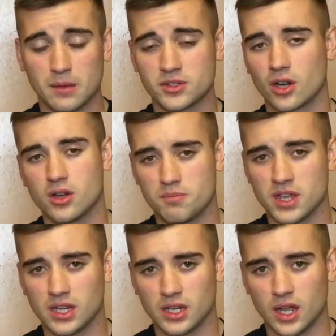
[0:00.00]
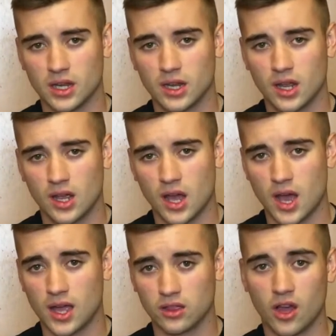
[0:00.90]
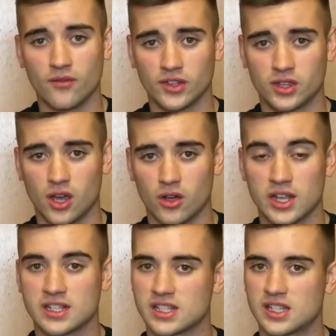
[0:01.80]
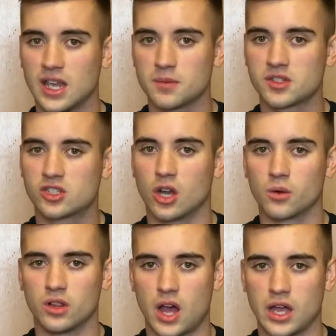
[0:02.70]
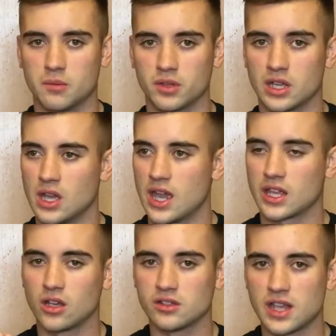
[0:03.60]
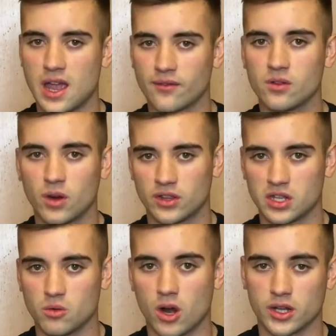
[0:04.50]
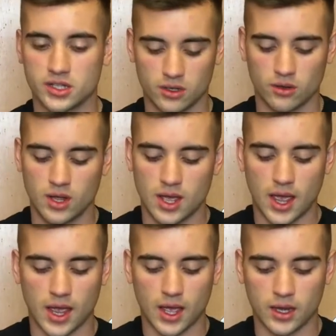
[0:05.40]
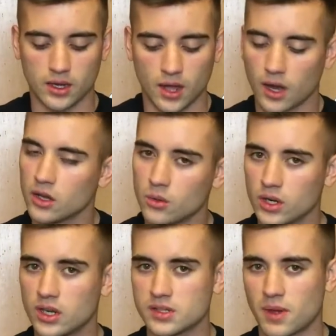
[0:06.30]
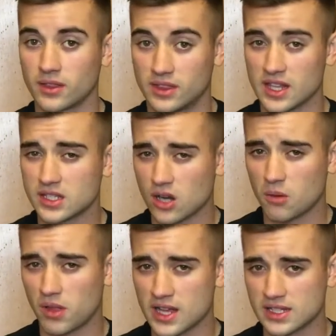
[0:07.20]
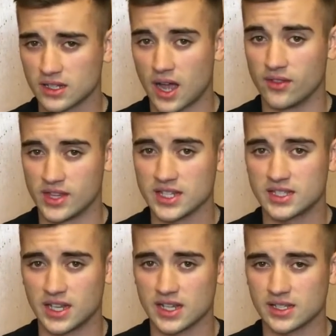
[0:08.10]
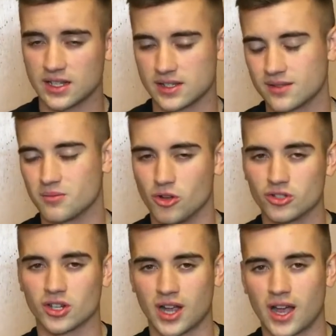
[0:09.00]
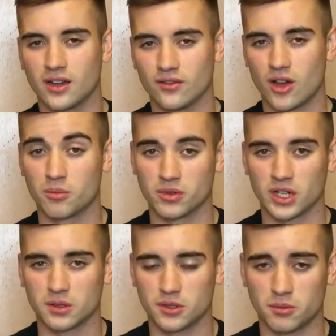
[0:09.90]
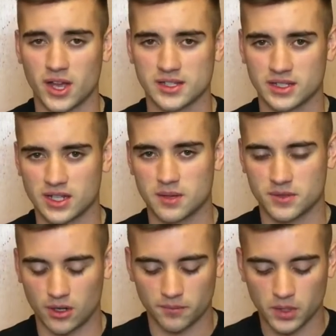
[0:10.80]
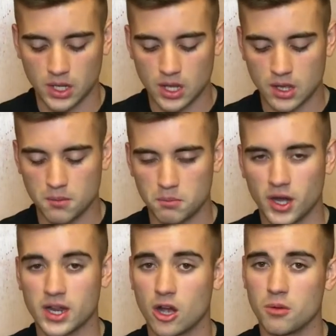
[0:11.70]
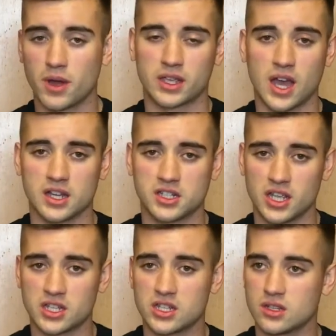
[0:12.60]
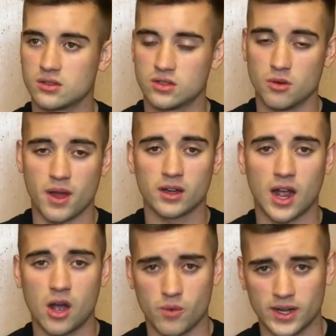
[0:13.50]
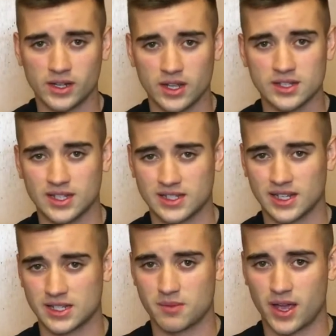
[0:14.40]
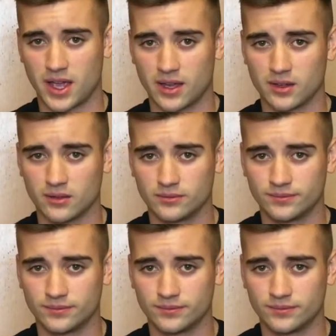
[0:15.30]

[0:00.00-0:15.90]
I'm starting to beat it in. I love it though. It skips so reliably. It goes everywhere that you want it to. And I don't know what it is about this star plastic on this disc, because molds are kind of unpredictable, the plastic types are. But oh my gosh, no matter how wet it is, it sticks in my hand.